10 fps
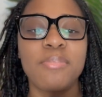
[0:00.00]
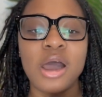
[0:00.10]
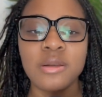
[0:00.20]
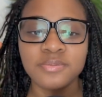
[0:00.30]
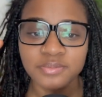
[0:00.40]

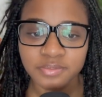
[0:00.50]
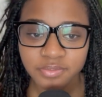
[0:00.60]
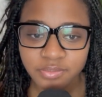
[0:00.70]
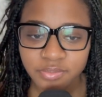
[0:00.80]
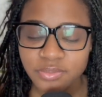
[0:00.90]
But
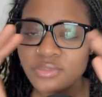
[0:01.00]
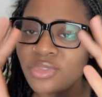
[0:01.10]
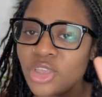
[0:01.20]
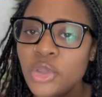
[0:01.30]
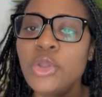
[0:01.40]

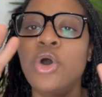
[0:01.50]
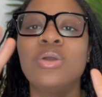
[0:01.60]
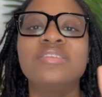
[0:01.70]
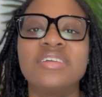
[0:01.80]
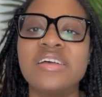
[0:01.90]
you know,
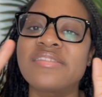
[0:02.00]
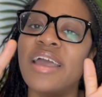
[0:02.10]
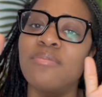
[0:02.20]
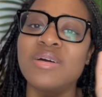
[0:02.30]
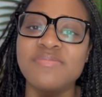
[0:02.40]
he says,
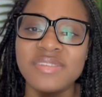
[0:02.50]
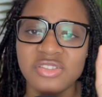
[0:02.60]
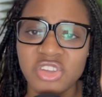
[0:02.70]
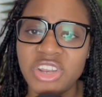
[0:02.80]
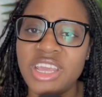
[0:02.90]
but Mr.
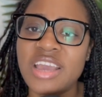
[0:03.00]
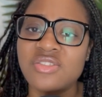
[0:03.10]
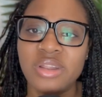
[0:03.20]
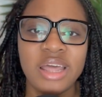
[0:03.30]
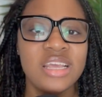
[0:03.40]
Sidney
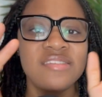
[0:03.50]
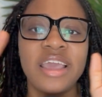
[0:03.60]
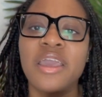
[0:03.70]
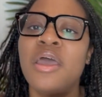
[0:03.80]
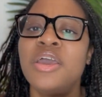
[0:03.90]
gets online and he's
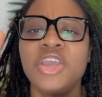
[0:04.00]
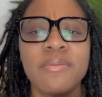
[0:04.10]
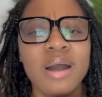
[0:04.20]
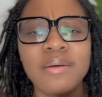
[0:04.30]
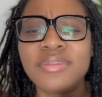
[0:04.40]
like,
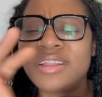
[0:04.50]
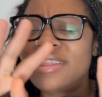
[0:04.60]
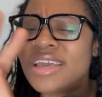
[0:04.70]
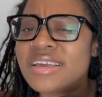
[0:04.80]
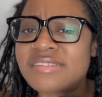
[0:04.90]
Your mom did
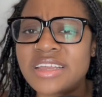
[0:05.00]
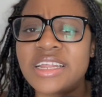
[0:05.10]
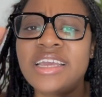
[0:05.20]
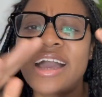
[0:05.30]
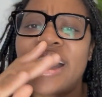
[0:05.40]
this. And
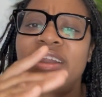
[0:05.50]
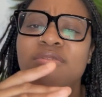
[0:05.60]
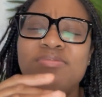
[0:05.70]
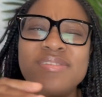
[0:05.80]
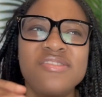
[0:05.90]
he kind
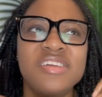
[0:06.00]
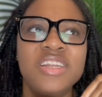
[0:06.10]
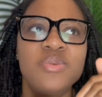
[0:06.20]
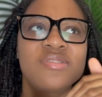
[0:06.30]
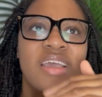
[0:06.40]
of, Mr.
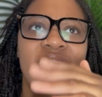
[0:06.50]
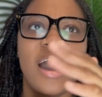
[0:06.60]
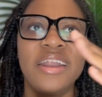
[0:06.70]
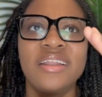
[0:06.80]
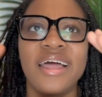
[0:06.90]
Sidney was like,
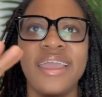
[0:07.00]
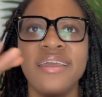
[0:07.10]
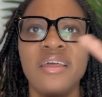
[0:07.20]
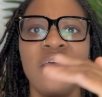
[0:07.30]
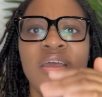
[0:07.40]
kind of
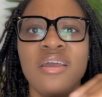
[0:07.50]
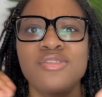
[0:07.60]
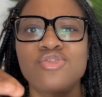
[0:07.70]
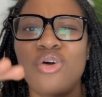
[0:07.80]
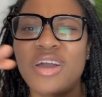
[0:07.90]
like
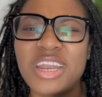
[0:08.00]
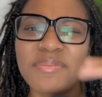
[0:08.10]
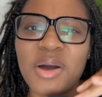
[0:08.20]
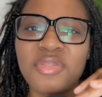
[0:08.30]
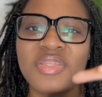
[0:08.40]
talking
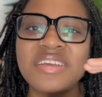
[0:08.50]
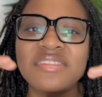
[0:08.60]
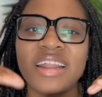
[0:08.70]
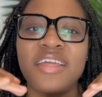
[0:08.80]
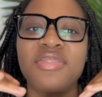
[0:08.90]
about things
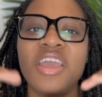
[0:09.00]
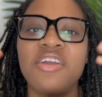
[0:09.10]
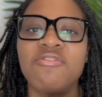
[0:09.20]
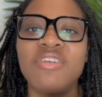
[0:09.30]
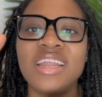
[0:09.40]
that I
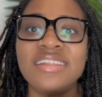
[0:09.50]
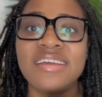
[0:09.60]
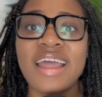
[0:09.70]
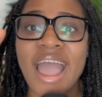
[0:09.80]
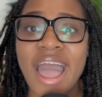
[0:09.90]
think really
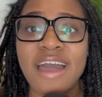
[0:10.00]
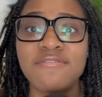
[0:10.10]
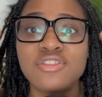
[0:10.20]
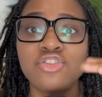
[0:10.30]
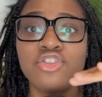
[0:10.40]
didn't
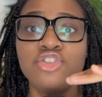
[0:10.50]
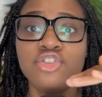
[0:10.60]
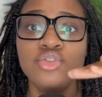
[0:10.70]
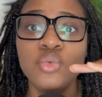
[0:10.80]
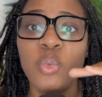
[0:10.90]
have to
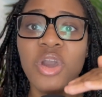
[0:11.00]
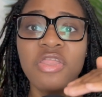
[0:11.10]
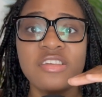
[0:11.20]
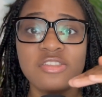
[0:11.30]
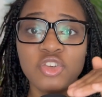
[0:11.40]
do
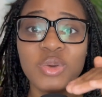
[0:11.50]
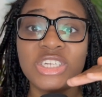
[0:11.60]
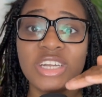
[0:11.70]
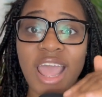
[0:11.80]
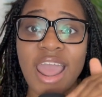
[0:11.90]
with the
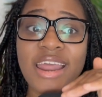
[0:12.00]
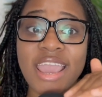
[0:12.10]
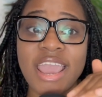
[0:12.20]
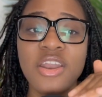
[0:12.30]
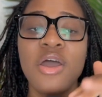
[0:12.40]
situation at
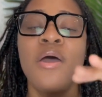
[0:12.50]
hand.